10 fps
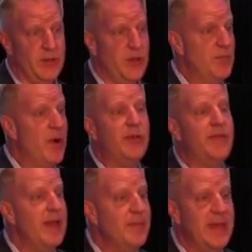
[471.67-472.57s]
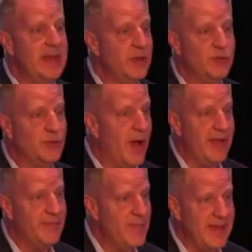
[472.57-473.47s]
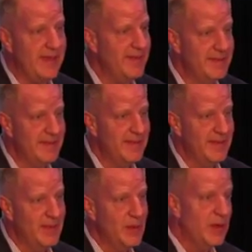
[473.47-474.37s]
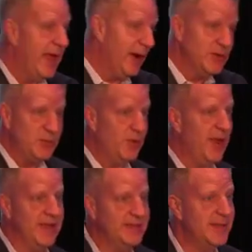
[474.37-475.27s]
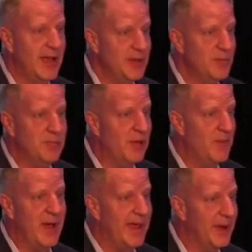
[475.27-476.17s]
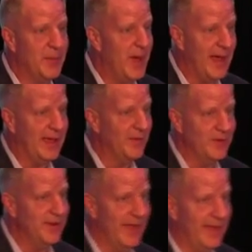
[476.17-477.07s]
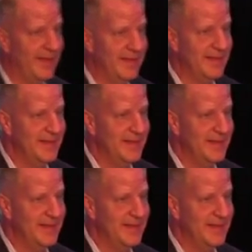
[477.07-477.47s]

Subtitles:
You motivate me, you drive me. Hairspray aside, you blow my hair back every day.